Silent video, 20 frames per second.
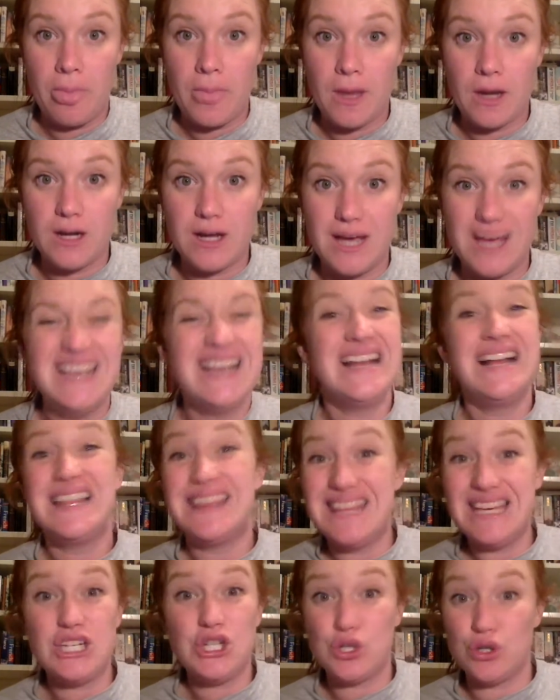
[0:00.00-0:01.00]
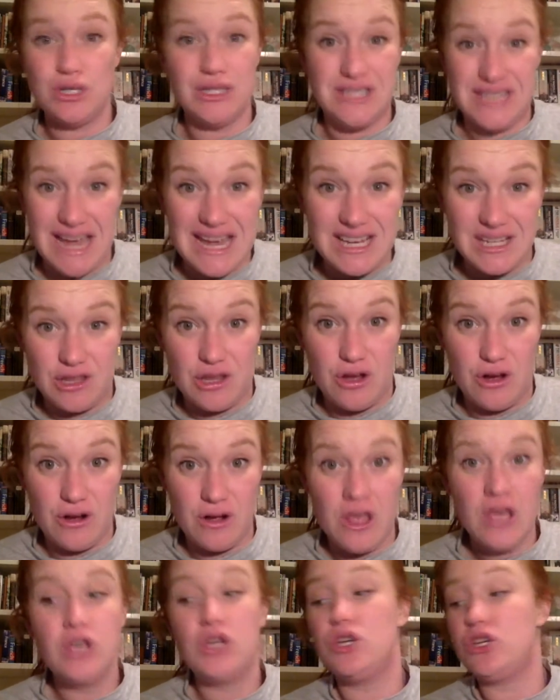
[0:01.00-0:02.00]
Okay? This shouldn't take long.
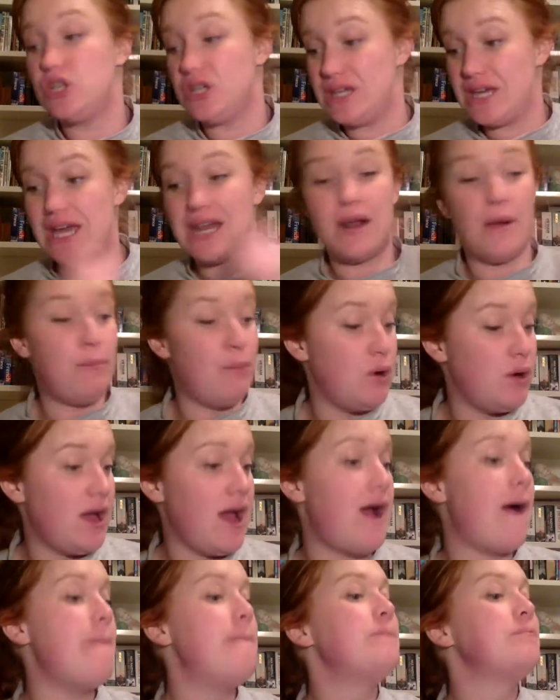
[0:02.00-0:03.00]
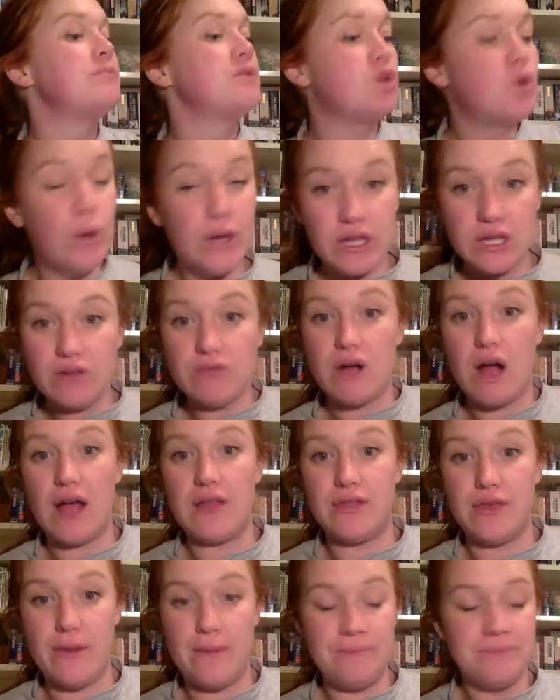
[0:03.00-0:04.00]
You should get a book out, quickly
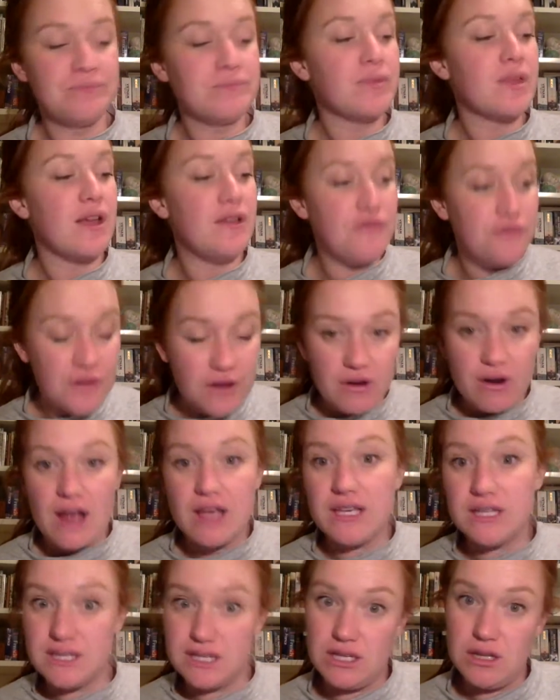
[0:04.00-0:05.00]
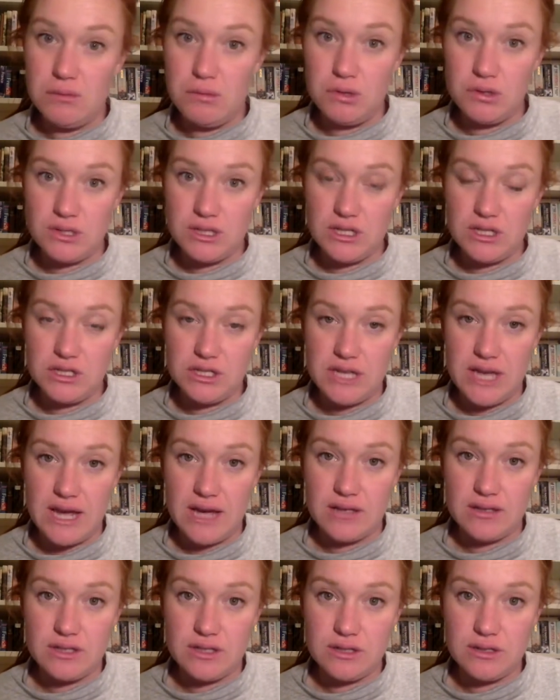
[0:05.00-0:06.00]
write them, and figure out your syllables and your
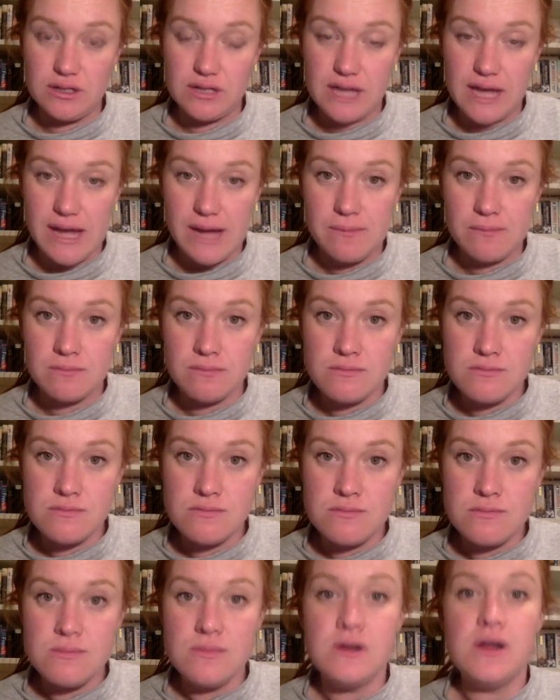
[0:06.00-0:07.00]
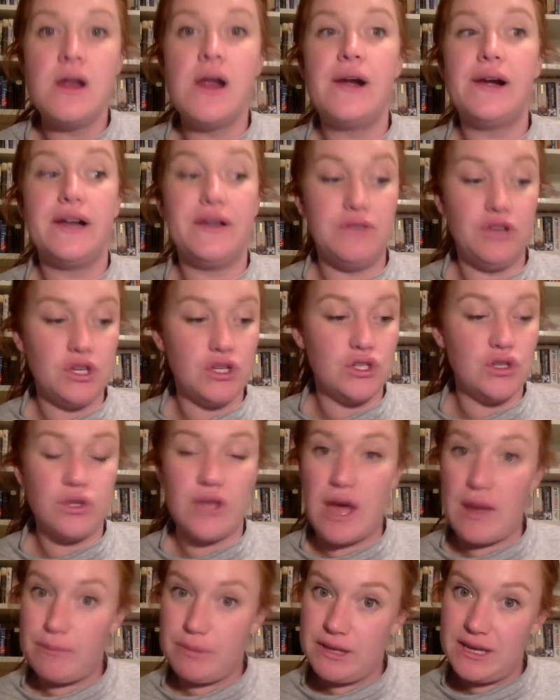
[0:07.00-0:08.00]
sounds. Okay? If you can do
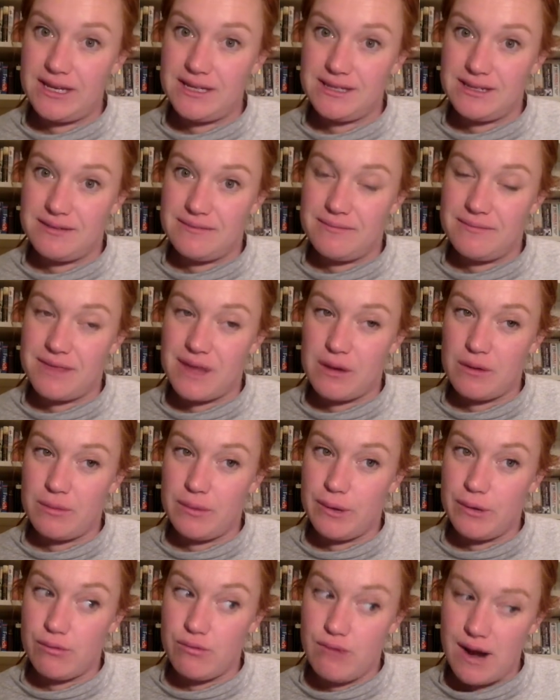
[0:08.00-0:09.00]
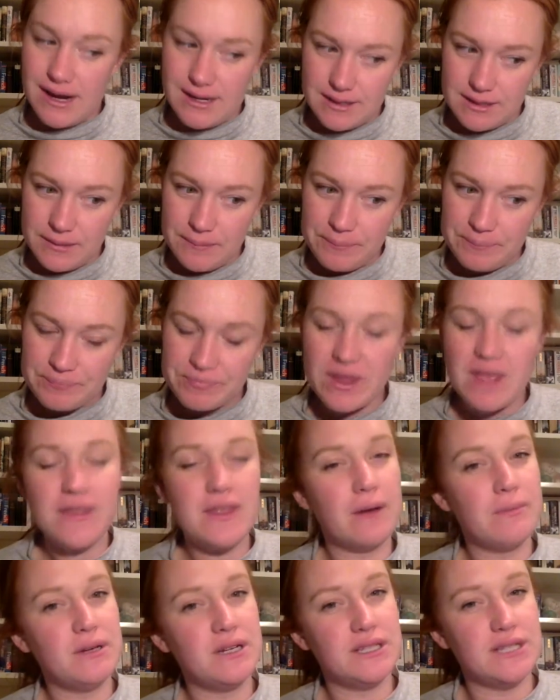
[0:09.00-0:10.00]
that, please, that would be great. And
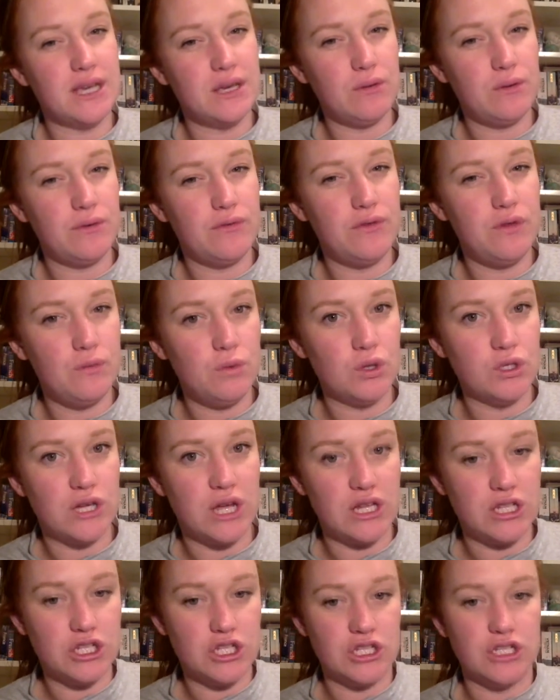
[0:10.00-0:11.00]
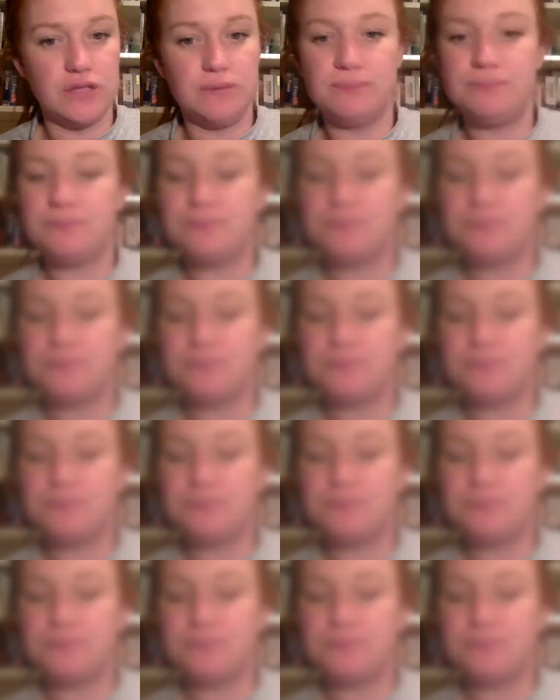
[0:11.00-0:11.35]
then I'm going to set you a few more challenges.